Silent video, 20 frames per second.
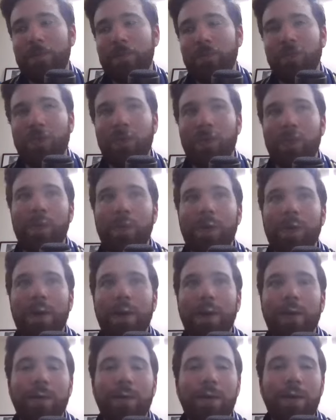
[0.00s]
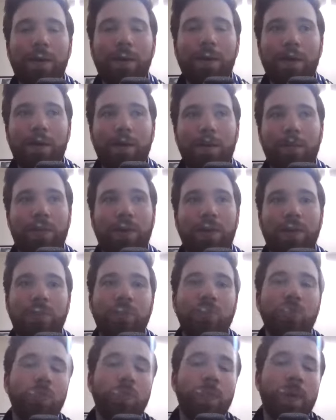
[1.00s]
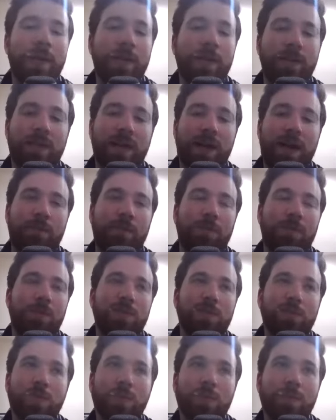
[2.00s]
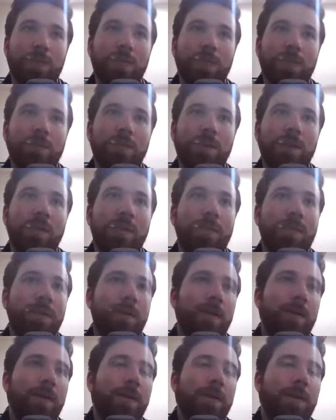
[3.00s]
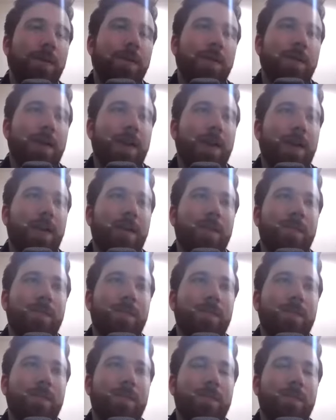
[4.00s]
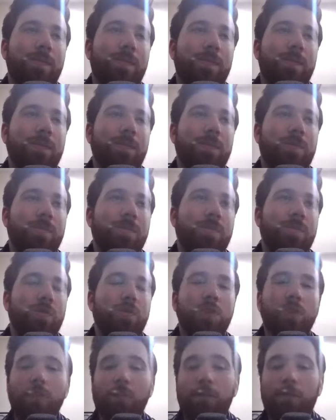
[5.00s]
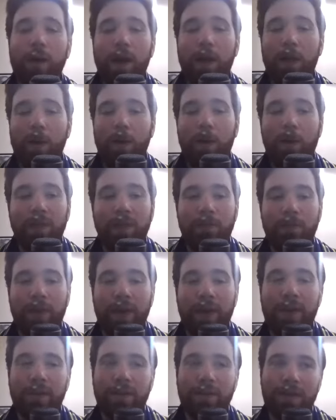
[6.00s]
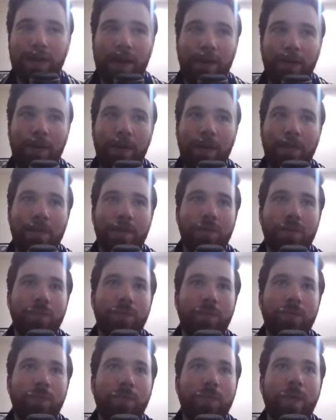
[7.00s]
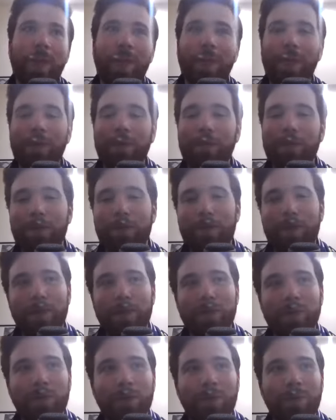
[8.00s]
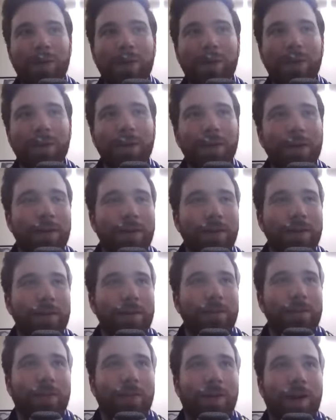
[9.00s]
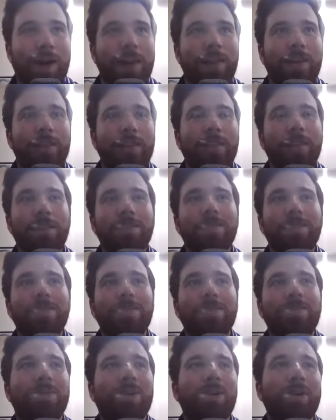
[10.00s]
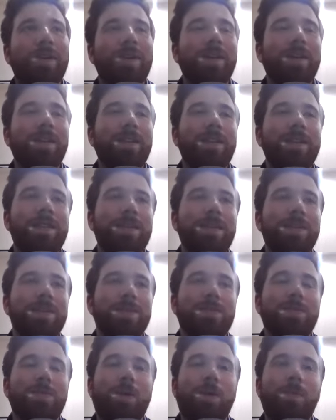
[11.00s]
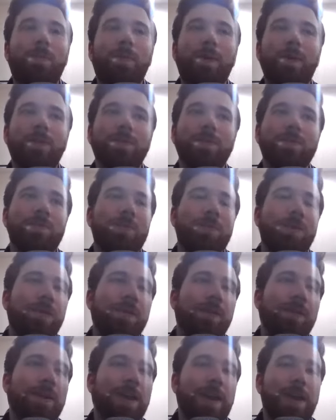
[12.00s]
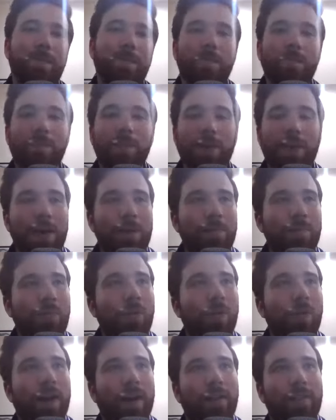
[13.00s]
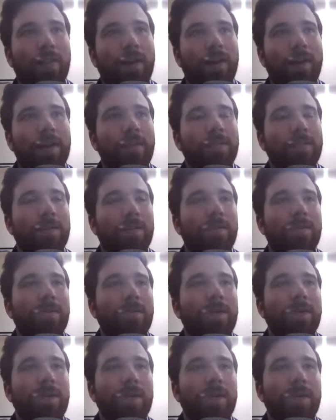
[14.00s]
presumably like probably 2 weekends after this tournament is done. And you can go follow all these players now that you fell in love with from this tournament. So I think they need to market the star players more, get more headlines on